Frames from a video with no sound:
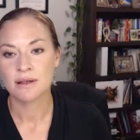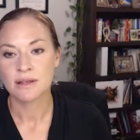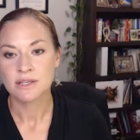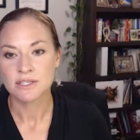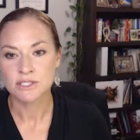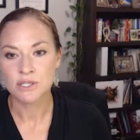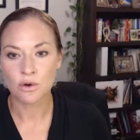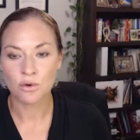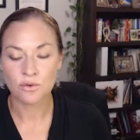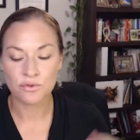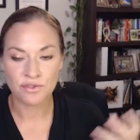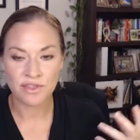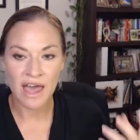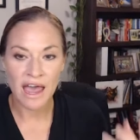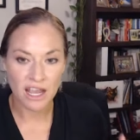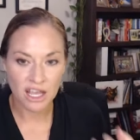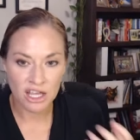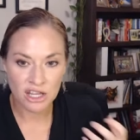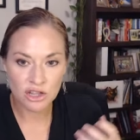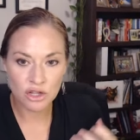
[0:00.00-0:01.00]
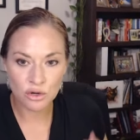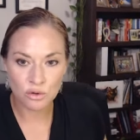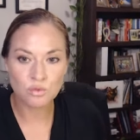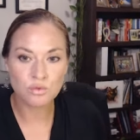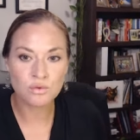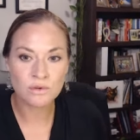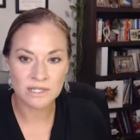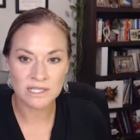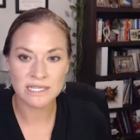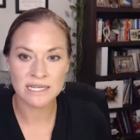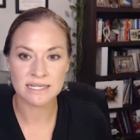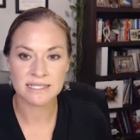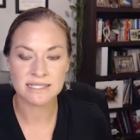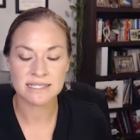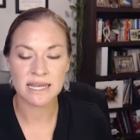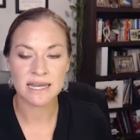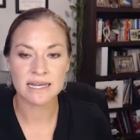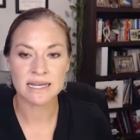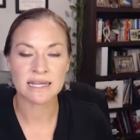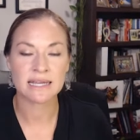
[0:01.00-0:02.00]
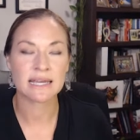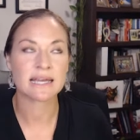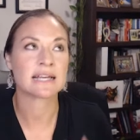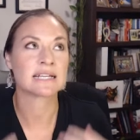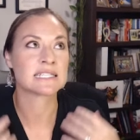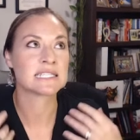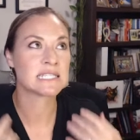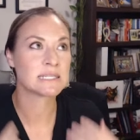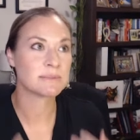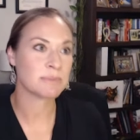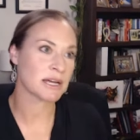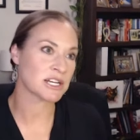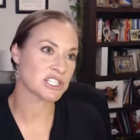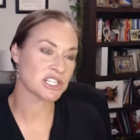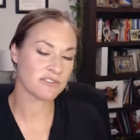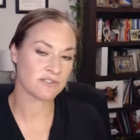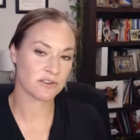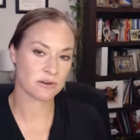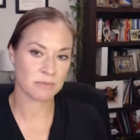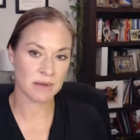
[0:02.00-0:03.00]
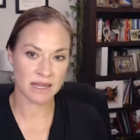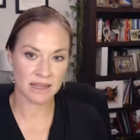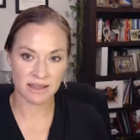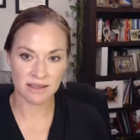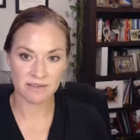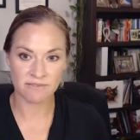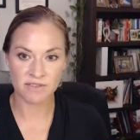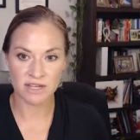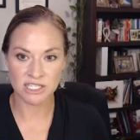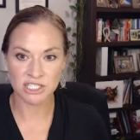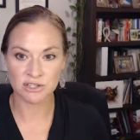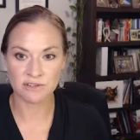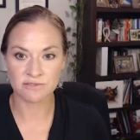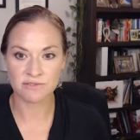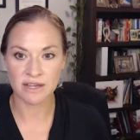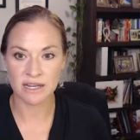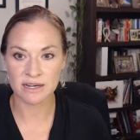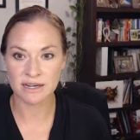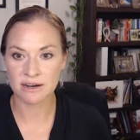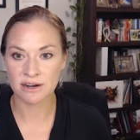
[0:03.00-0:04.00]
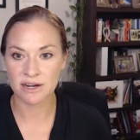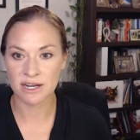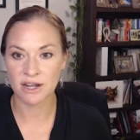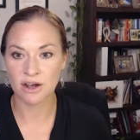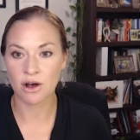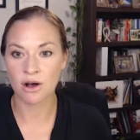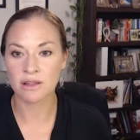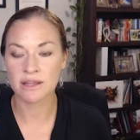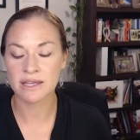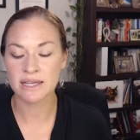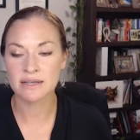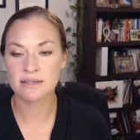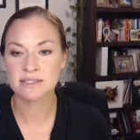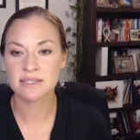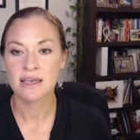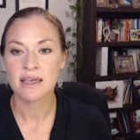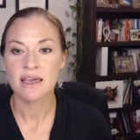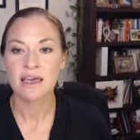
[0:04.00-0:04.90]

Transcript: So that could look really exciting, especially for my conventional veterinary colleagues,